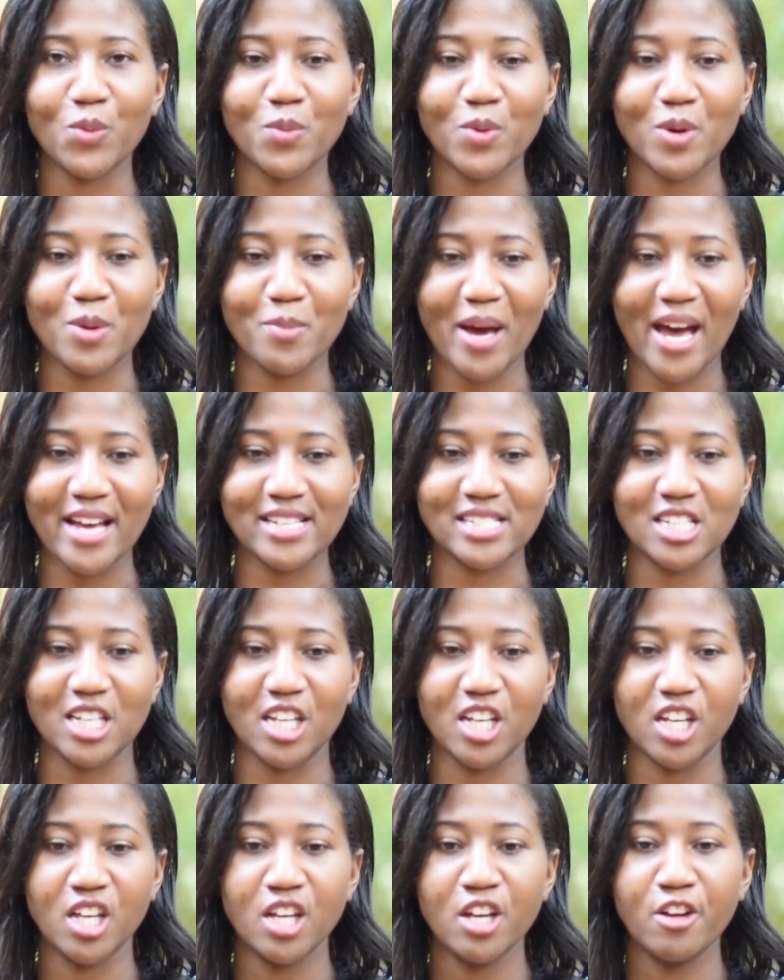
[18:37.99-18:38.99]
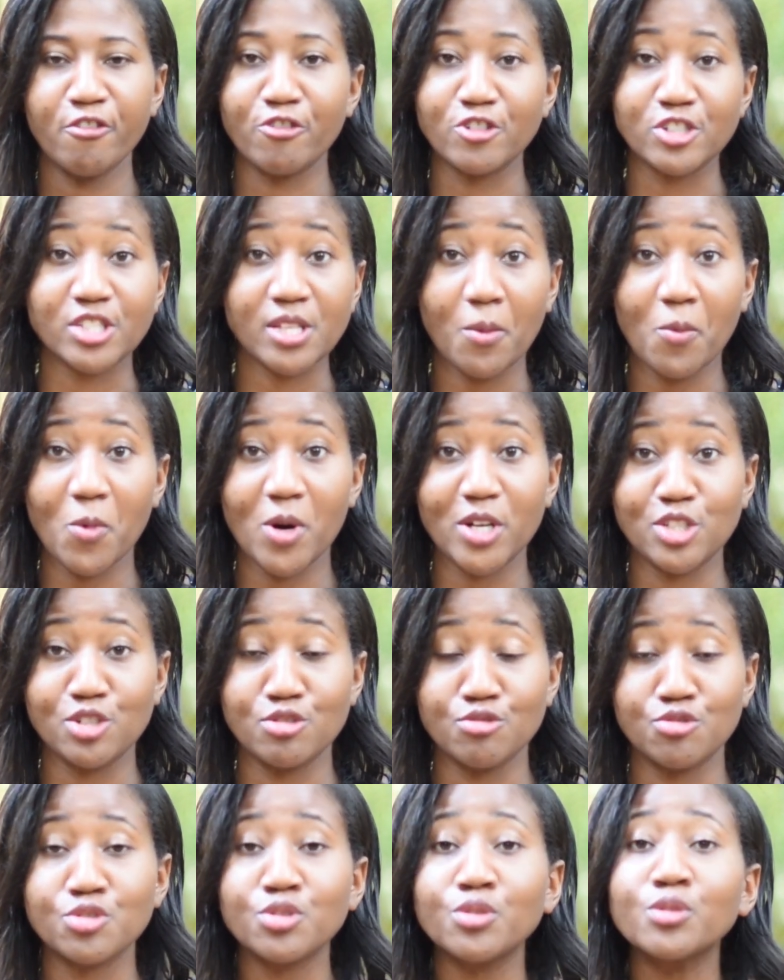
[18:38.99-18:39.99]
capacity for someone
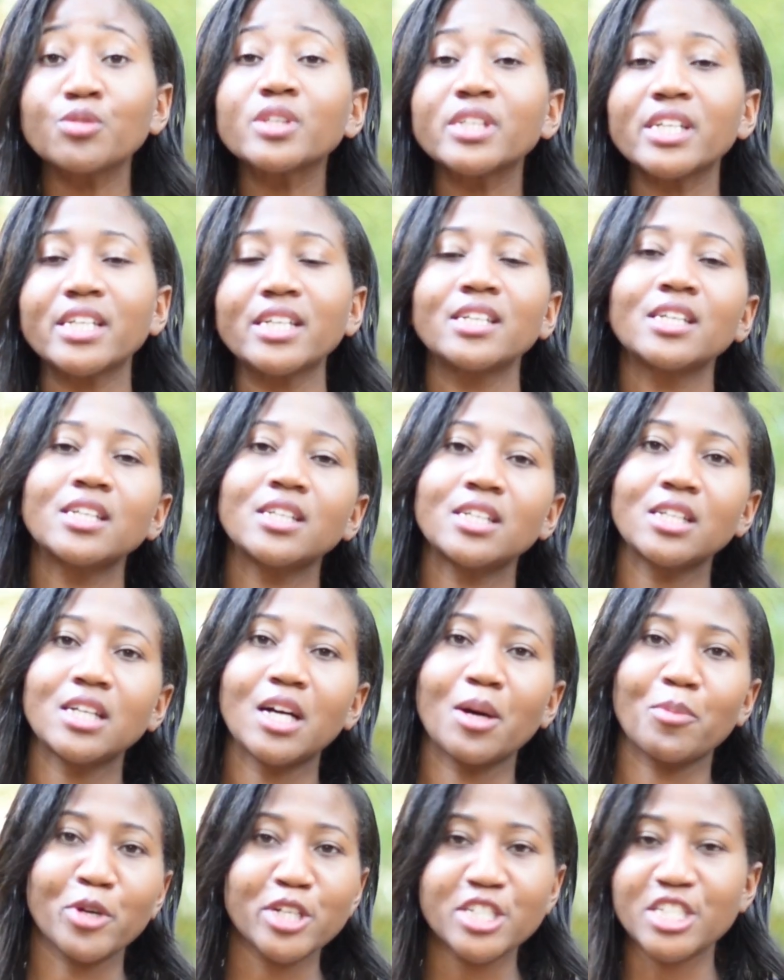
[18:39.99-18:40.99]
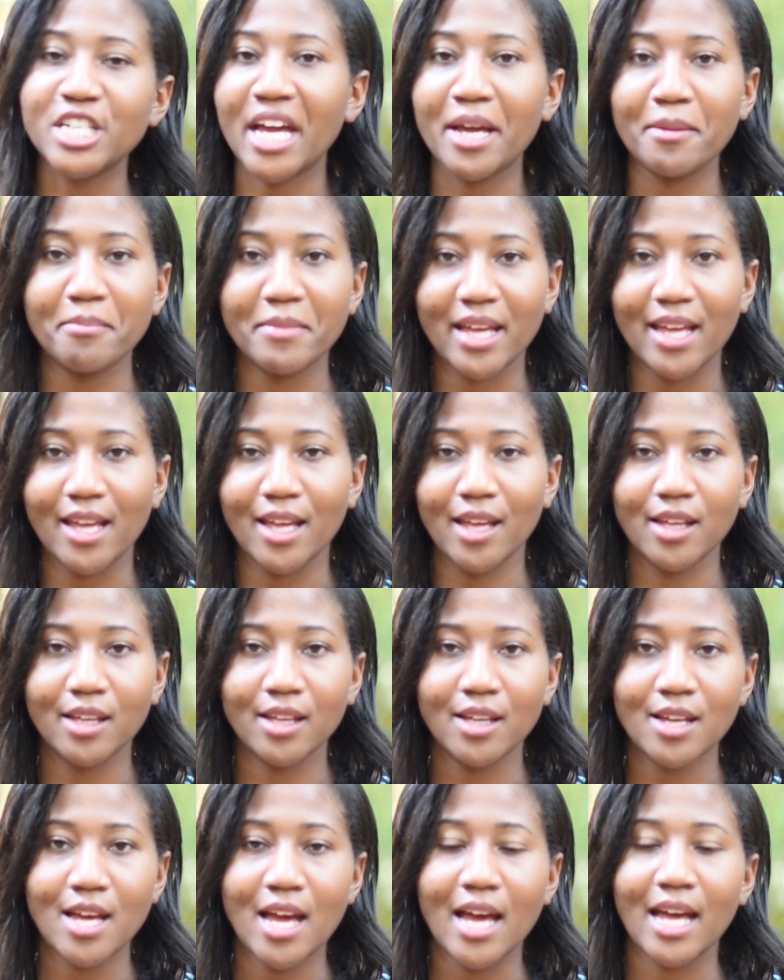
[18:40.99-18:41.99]
to truly appreciate me,
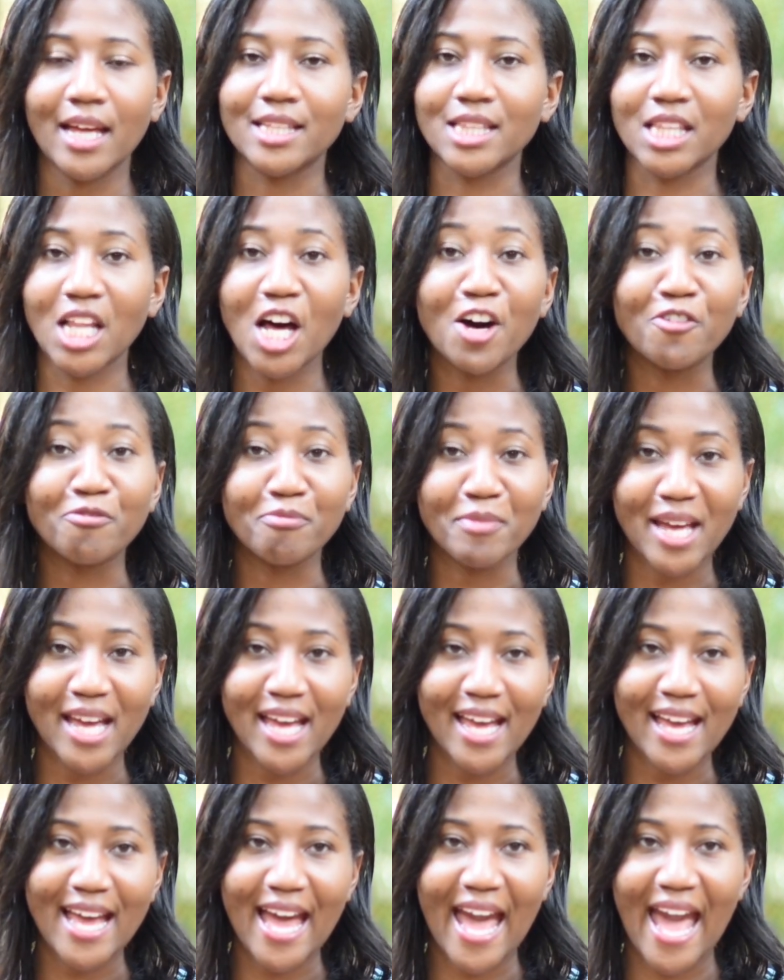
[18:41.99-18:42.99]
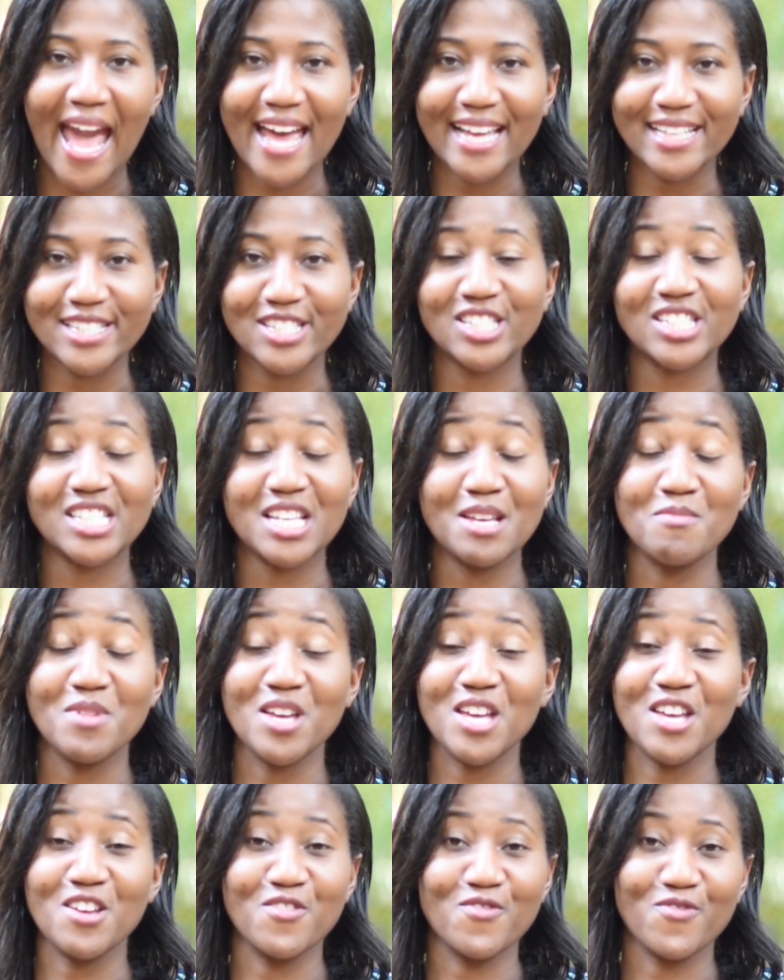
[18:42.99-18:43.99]
love me, and see
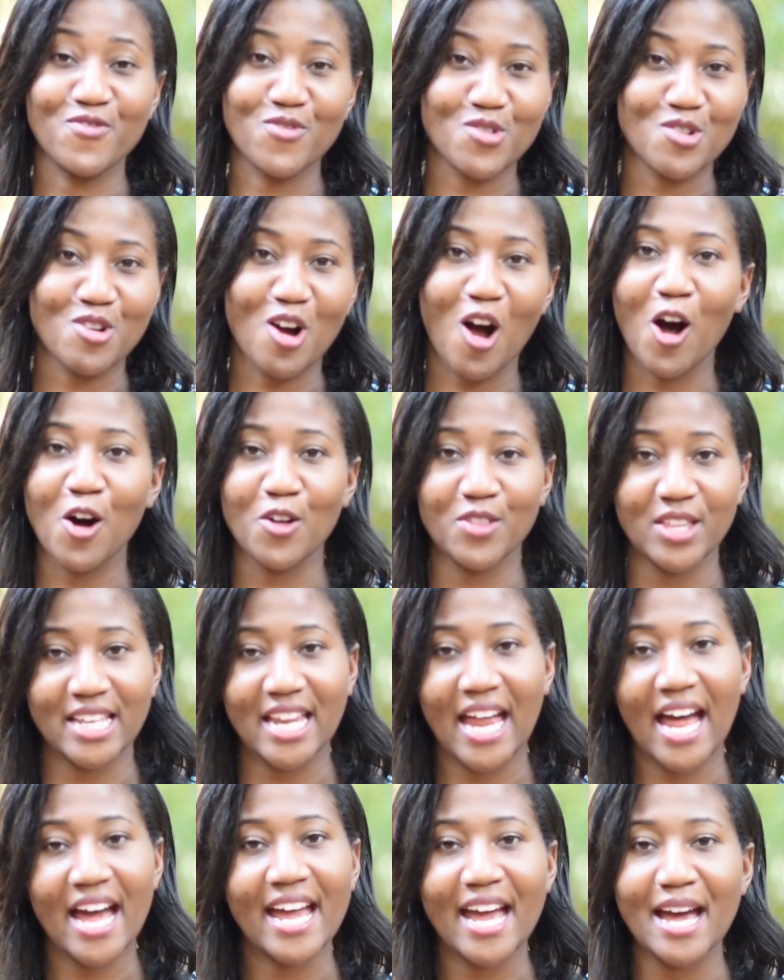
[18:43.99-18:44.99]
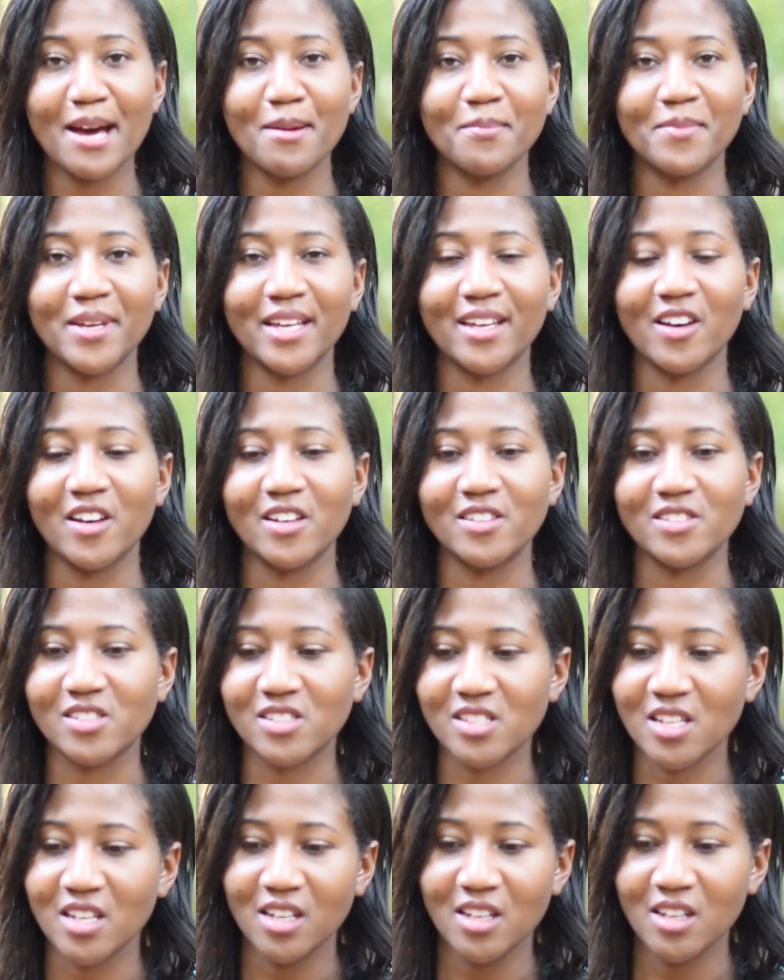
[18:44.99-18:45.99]
me for all that I am. Because